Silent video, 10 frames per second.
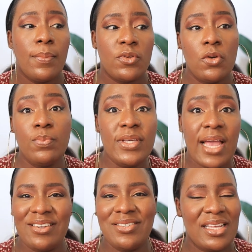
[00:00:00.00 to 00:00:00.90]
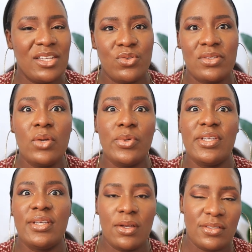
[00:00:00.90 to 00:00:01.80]
So me, I just decided to stay with
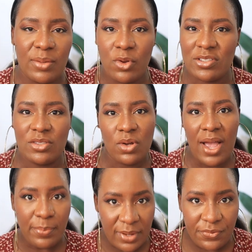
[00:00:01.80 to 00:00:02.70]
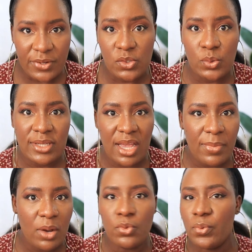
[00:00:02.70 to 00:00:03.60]
the girls there, because, you know, I made friends with
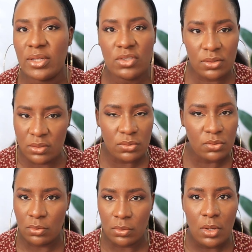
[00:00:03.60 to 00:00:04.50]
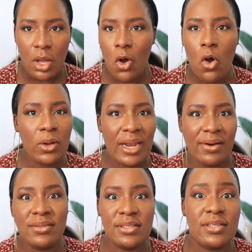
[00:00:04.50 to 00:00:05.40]
them and we were just, you know, all
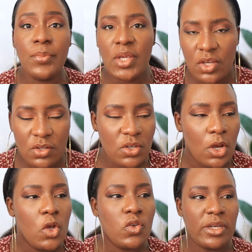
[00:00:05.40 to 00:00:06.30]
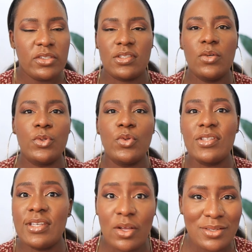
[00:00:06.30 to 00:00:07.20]
around the same age. So I used to stay with
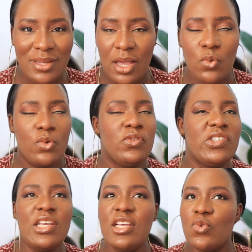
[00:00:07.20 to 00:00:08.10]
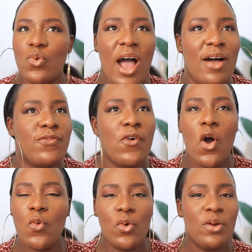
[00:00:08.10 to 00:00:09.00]
those girls there. We'll gist, we'll have
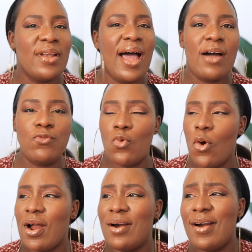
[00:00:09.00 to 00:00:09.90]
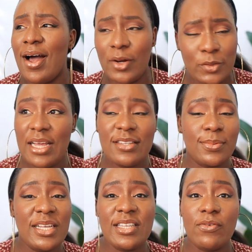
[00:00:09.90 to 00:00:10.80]
fun, we'll laugh, we'll walk around. Then
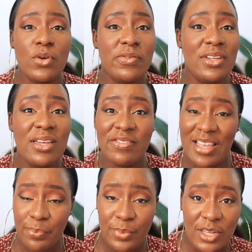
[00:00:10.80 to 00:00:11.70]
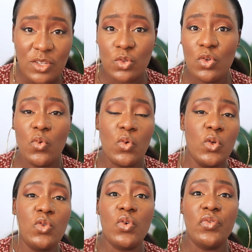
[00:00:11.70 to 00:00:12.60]
sometimes we even leave that place, you know, we'll
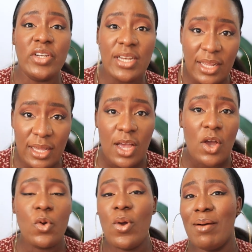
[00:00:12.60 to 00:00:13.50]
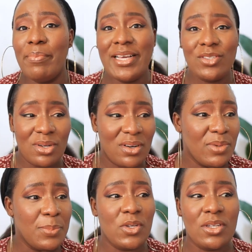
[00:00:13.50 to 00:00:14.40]
go to Orile, go and buy
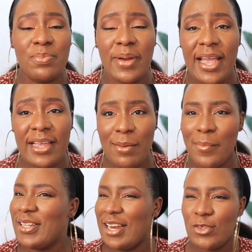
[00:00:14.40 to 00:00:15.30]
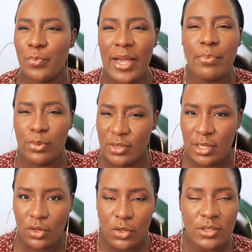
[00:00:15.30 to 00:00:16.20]
stuff, maybe just buy. I remember then I used to buy
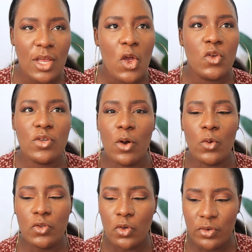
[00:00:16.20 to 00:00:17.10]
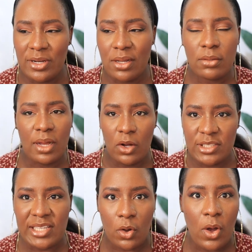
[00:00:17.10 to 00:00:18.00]
books a lot. So I'll go to Orile, all
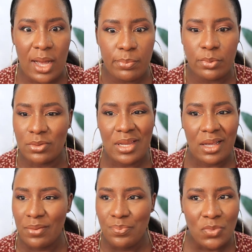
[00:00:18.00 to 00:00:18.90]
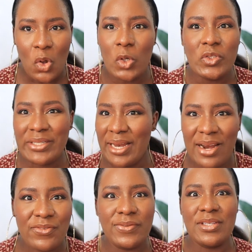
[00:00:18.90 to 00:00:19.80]
the secondhand books, like 100
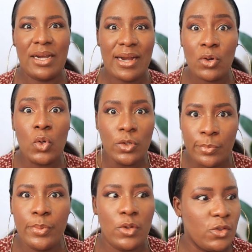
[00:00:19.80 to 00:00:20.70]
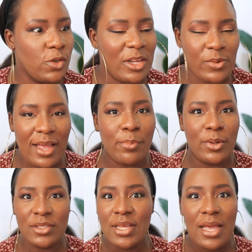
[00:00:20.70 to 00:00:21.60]
naira, 50 naira, good books. So that's when I
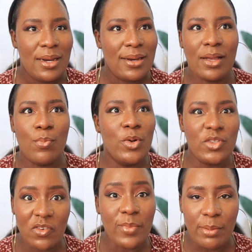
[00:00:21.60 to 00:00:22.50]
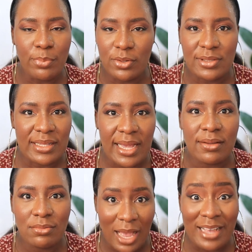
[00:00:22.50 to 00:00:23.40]
bought like most of my books that
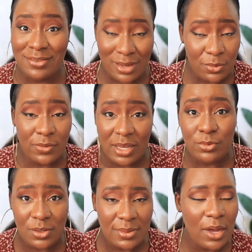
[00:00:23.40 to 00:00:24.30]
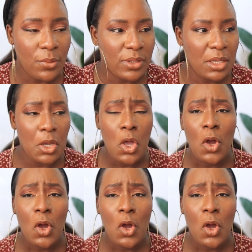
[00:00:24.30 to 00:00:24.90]
I still have some of them till now, okay?